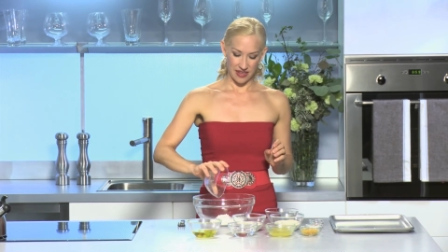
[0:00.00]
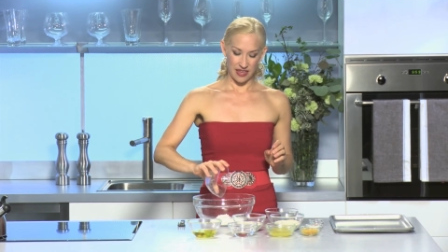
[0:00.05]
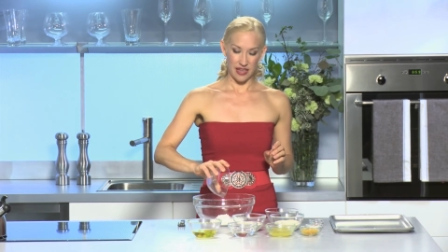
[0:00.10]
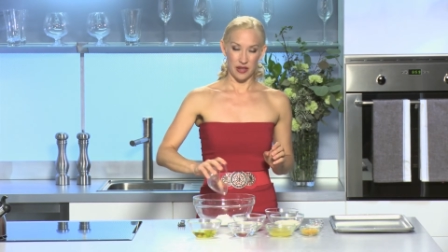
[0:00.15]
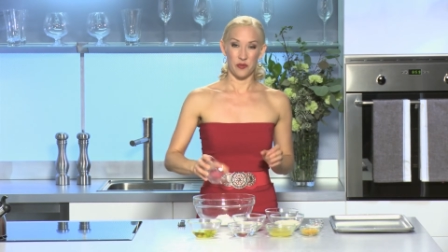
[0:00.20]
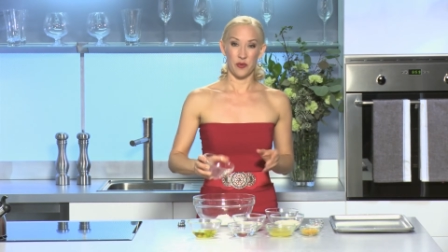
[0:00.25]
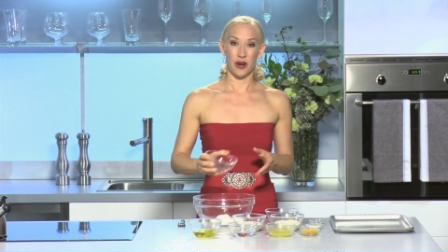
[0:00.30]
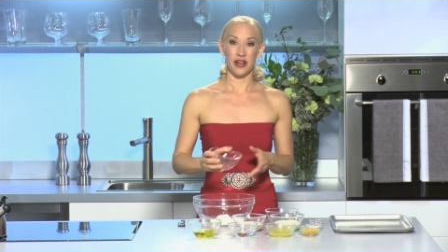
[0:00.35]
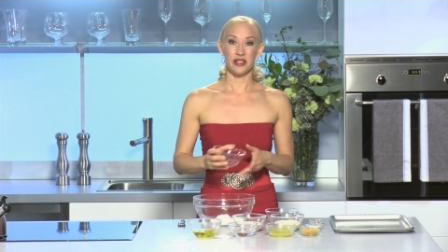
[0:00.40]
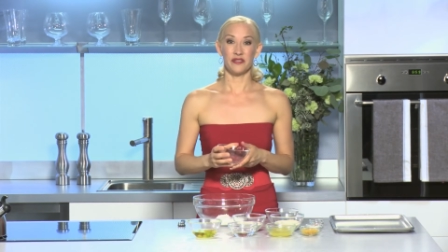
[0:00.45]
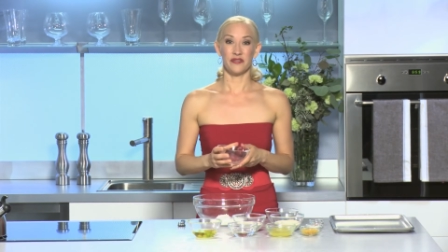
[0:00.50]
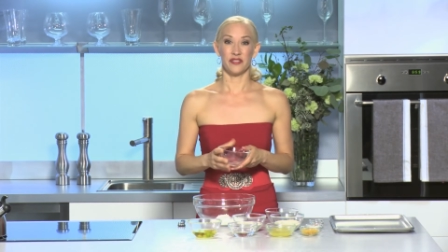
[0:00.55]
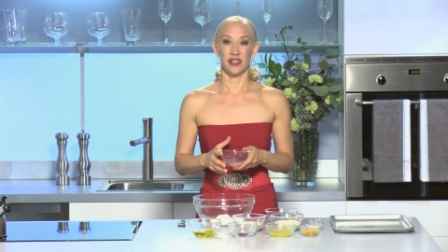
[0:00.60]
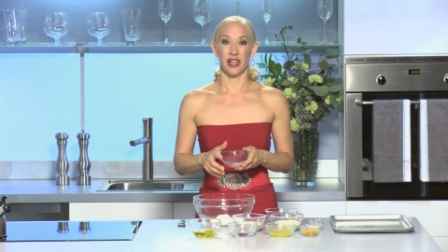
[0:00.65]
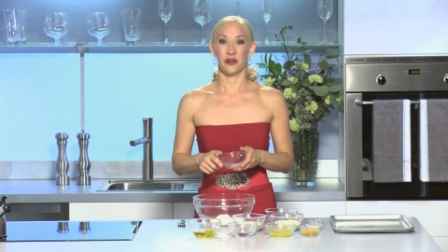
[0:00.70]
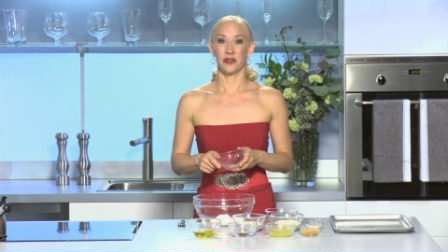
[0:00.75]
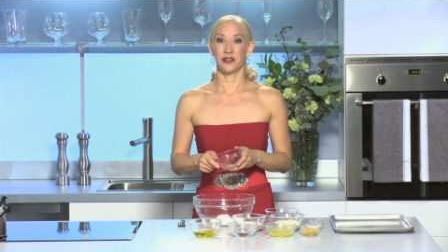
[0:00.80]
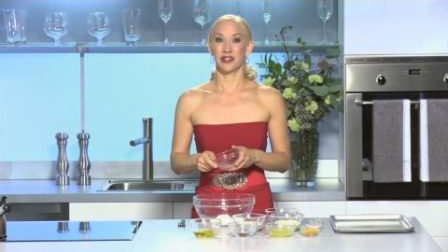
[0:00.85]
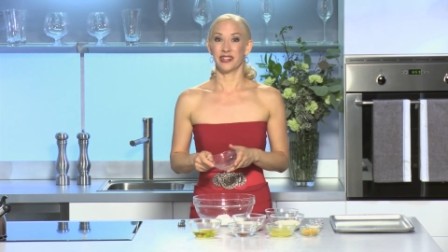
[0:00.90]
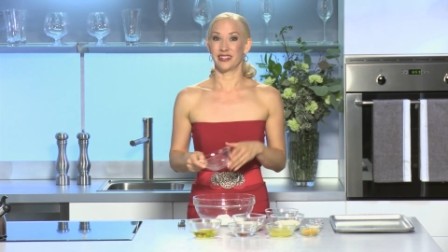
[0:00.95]
And rice
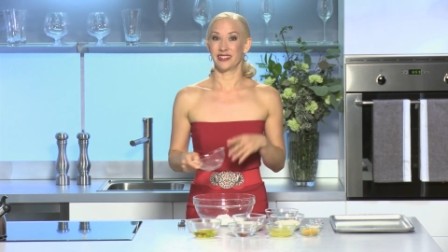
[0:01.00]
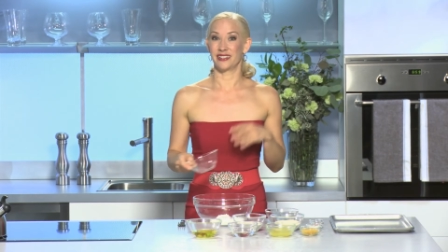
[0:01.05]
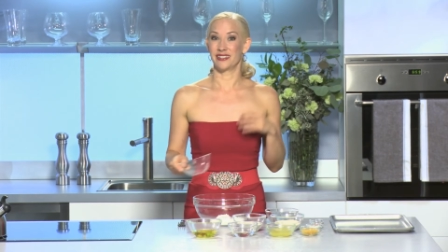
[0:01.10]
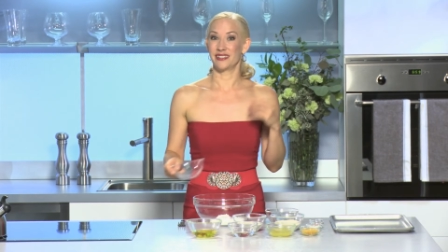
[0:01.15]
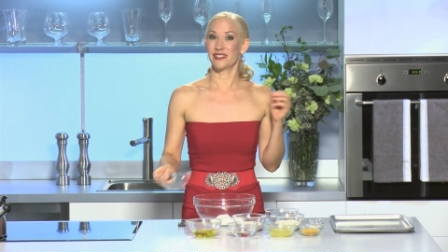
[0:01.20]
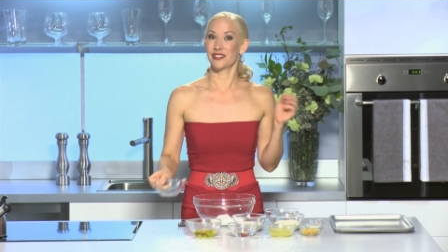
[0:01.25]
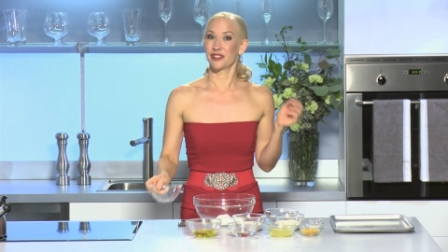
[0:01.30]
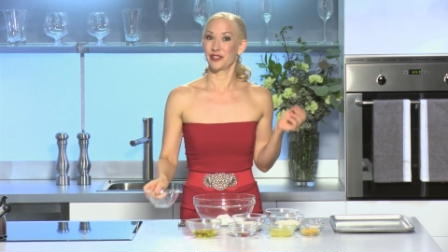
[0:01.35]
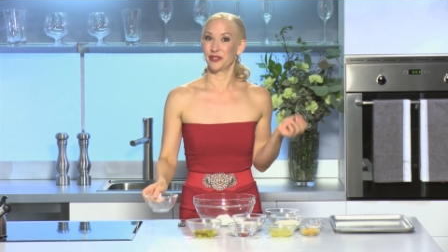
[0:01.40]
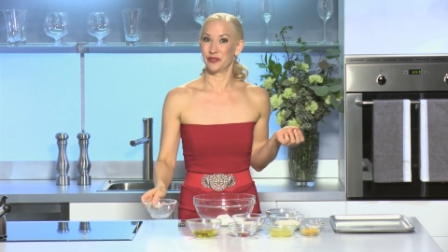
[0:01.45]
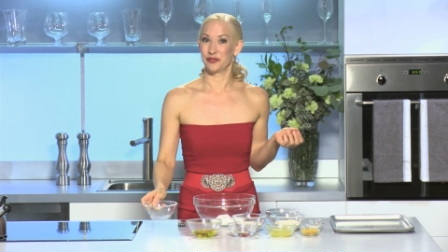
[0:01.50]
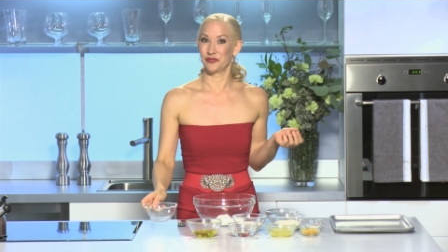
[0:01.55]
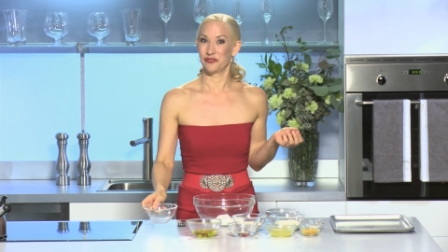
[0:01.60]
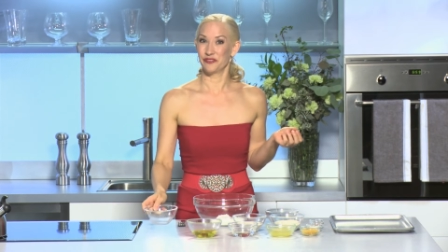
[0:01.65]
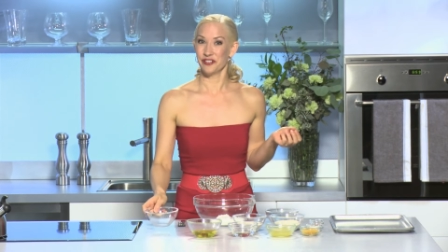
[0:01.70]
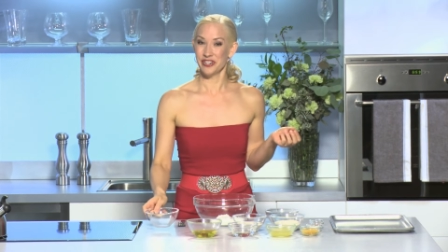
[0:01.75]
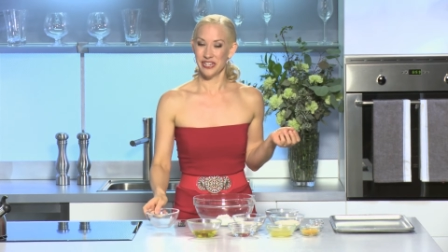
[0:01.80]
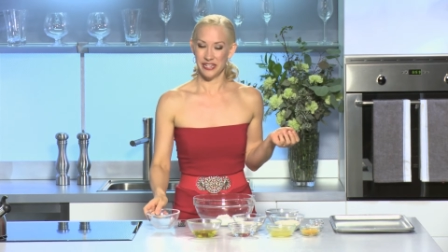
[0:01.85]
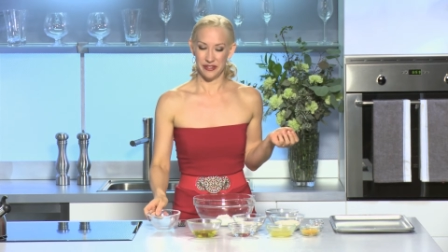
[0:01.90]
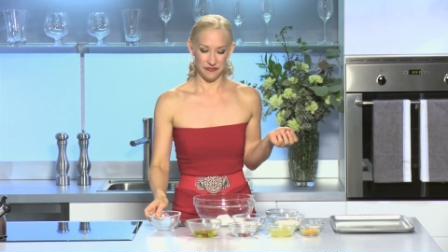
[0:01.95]
flour is
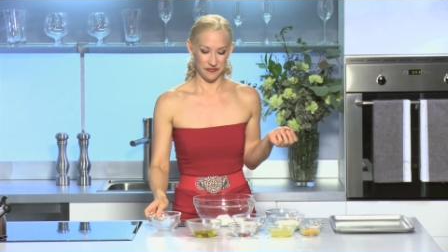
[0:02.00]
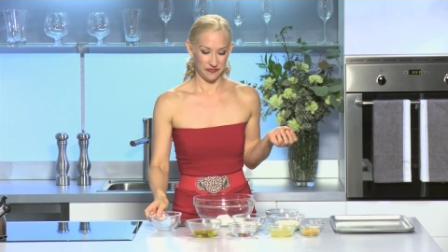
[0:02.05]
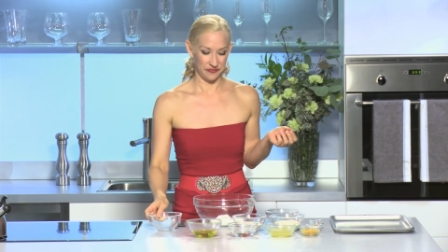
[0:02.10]
gluten-free.